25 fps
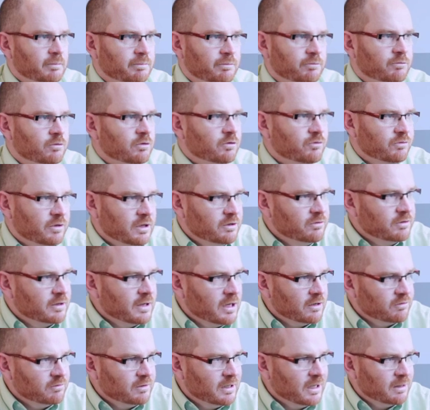tertiary
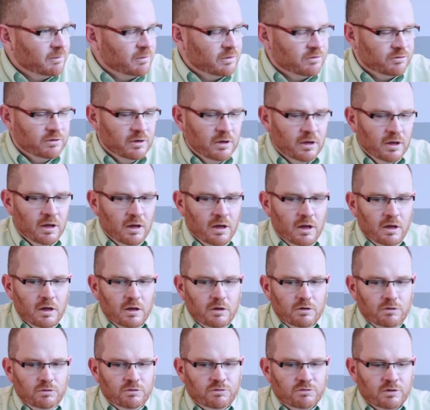education language.
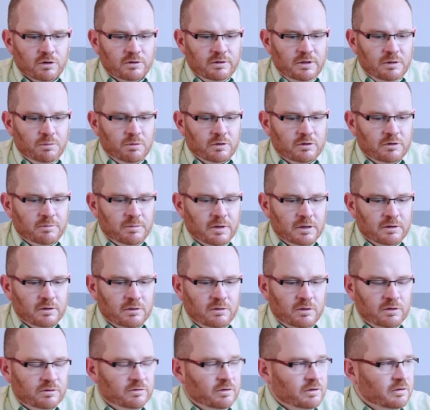You certainly want to make the
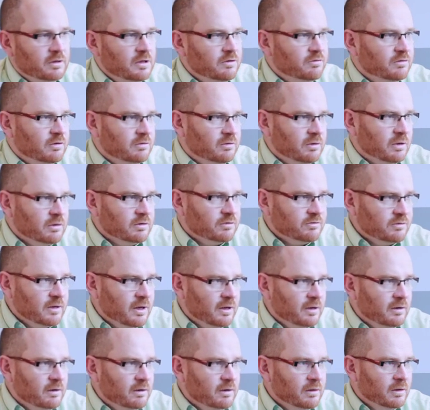content easy to
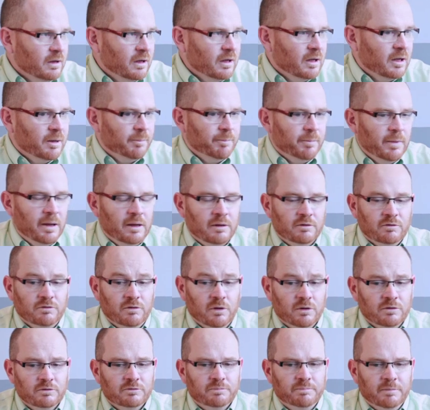understand, and
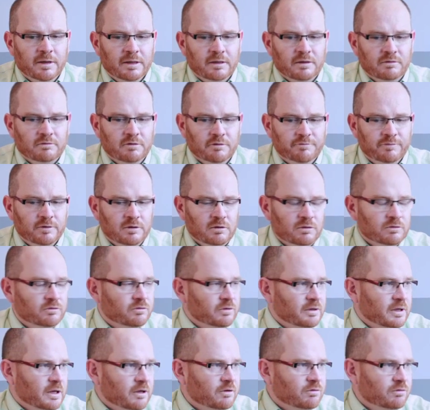don't make it difficult to
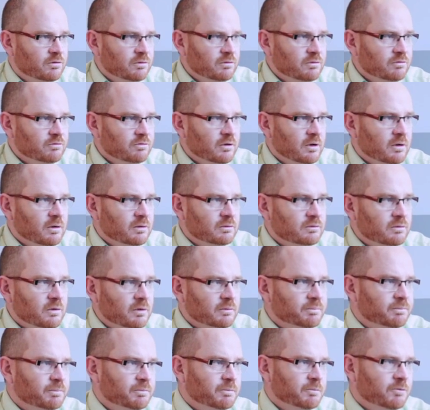get to. So
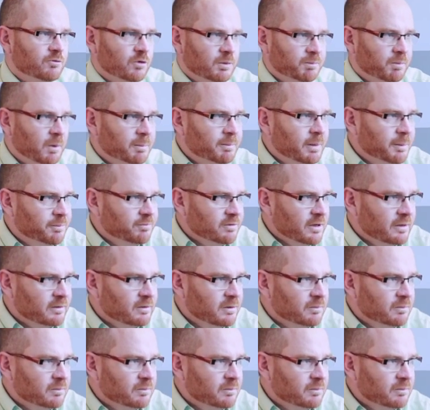don't throw pop-ups at